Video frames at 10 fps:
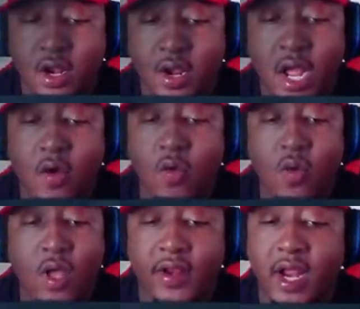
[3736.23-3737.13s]
No,
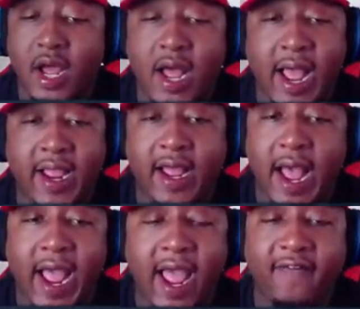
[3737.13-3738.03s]
no,
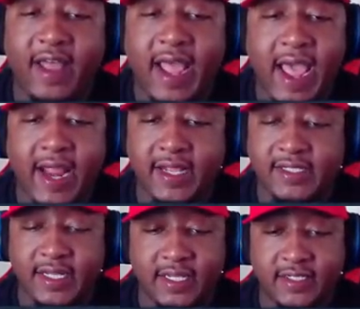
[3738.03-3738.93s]
I I haven't had it
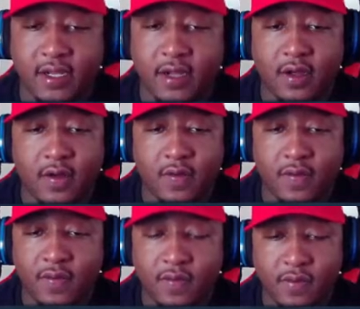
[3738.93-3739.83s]
since um,